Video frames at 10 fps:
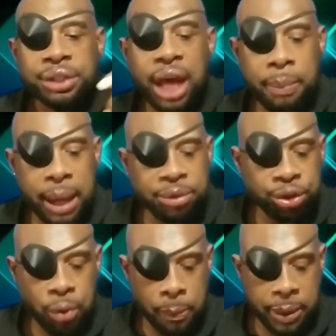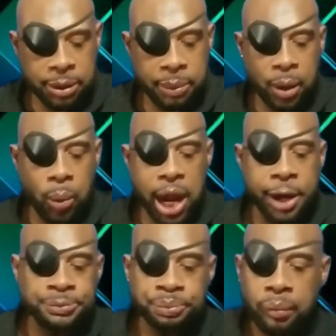That baby just want people to be
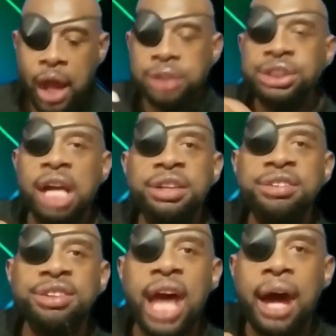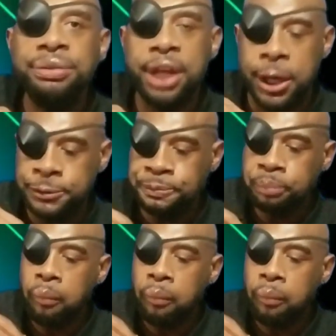aware that this is out there.